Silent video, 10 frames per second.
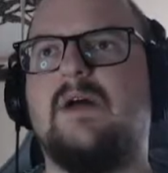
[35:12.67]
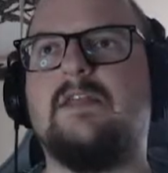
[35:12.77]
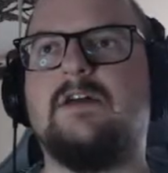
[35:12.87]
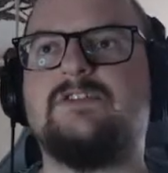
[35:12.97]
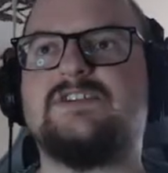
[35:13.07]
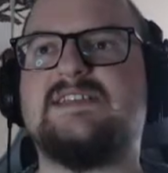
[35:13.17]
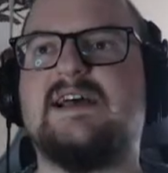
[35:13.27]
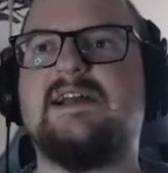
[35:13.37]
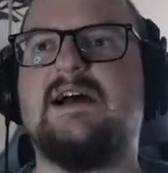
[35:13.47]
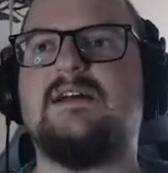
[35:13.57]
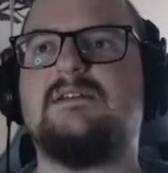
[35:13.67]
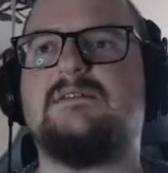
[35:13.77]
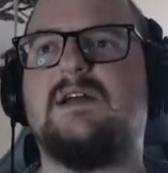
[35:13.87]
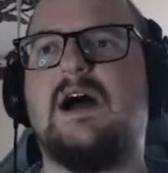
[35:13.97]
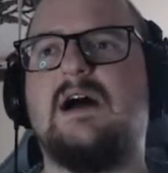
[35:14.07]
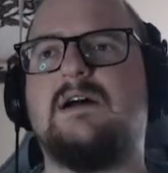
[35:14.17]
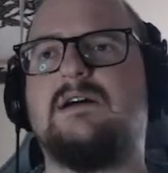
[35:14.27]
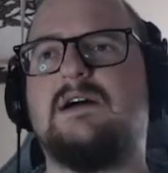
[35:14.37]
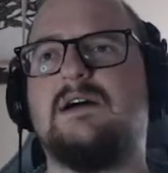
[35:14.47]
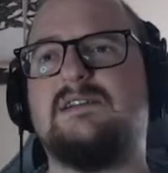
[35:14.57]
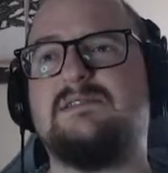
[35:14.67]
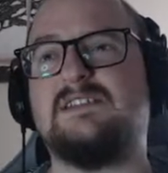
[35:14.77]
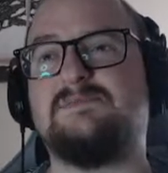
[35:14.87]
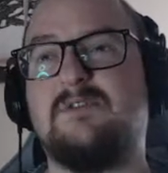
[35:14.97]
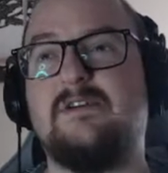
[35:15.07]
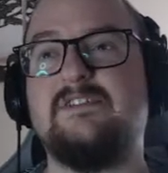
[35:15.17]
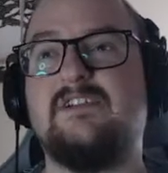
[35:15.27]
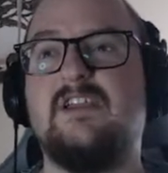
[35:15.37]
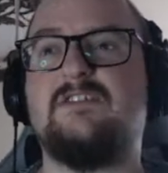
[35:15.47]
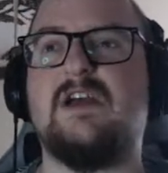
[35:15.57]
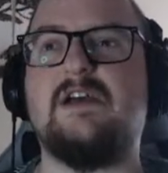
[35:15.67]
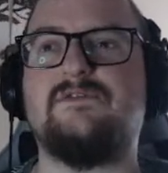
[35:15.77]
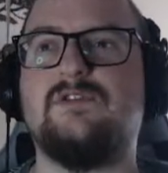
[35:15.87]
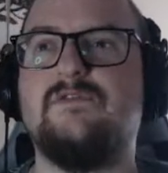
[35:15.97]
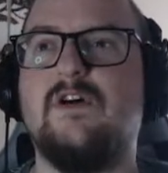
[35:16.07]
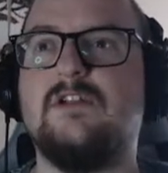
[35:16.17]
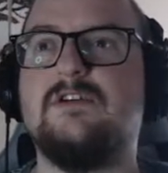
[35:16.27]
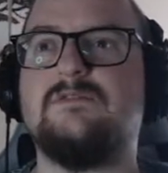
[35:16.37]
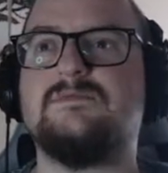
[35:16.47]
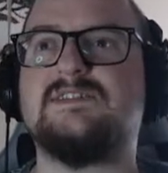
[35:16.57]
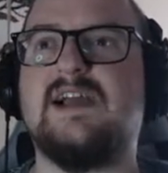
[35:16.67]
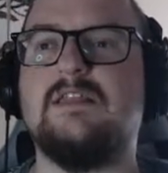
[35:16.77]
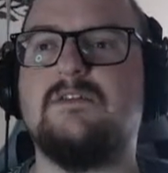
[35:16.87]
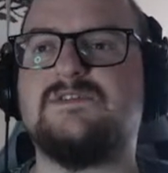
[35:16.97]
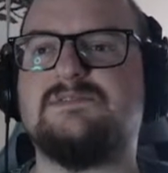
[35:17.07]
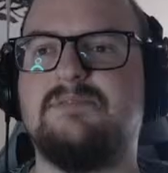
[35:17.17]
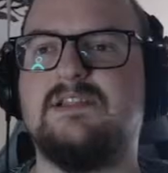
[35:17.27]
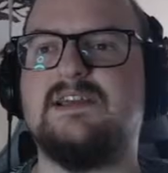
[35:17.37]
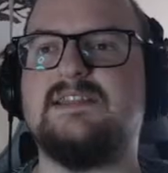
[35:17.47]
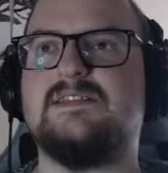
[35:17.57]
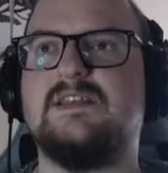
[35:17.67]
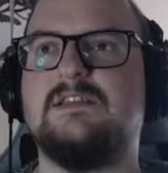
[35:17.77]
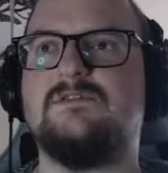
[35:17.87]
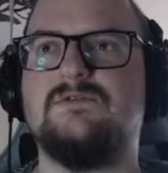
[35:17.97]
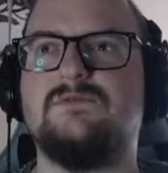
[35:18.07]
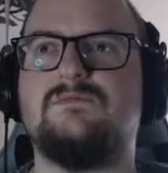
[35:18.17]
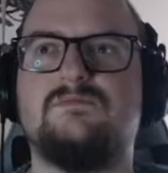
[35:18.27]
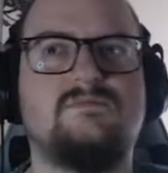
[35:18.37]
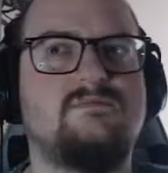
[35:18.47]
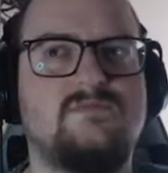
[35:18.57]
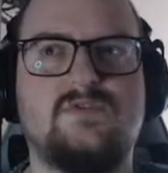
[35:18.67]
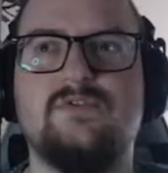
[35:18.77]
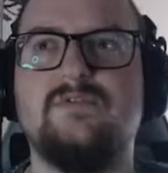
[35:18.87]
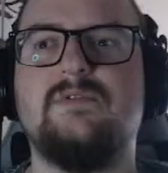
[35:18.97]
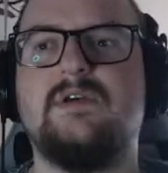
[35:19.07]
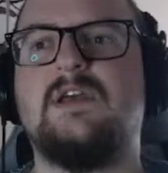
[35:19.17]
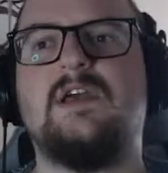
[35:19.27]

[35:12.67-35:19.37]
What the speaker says: another saga is probably going to have 2 volumes, kind of split into 2,